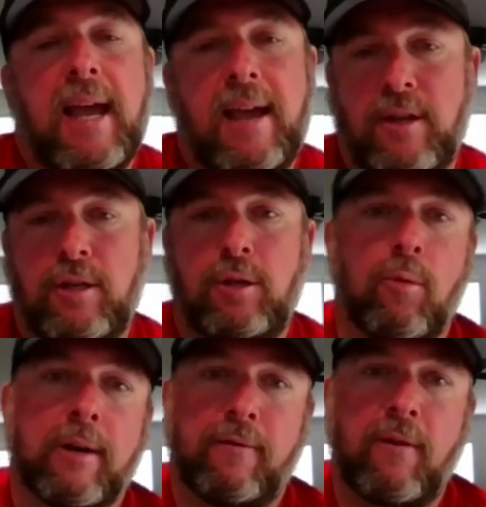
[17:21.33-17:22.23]
And then you
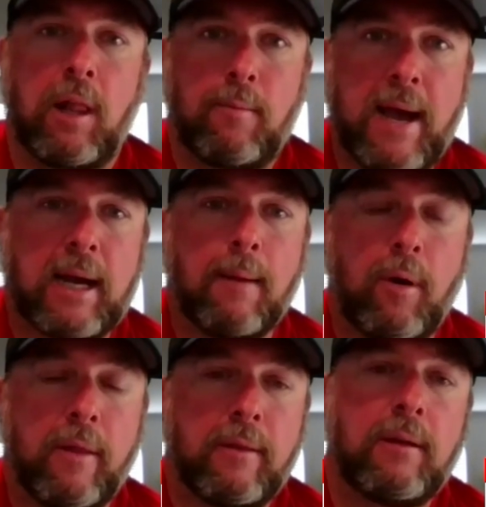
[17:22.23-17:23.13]
want to follow back up
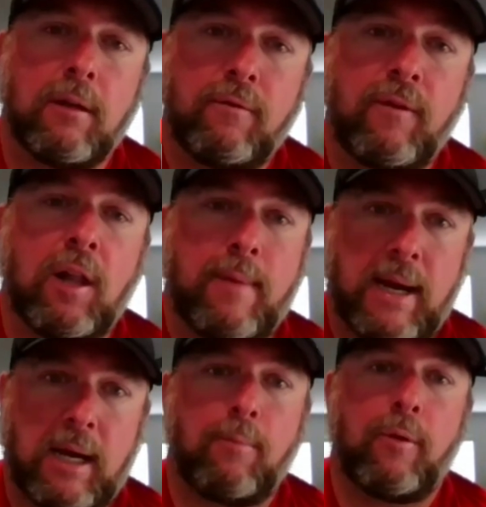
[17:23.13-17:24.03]

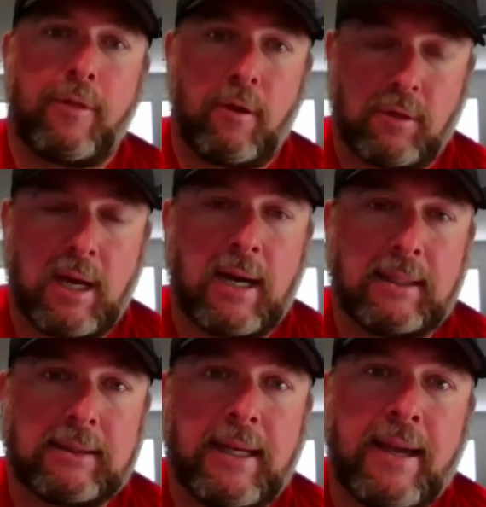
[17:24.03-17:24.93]
with those guys.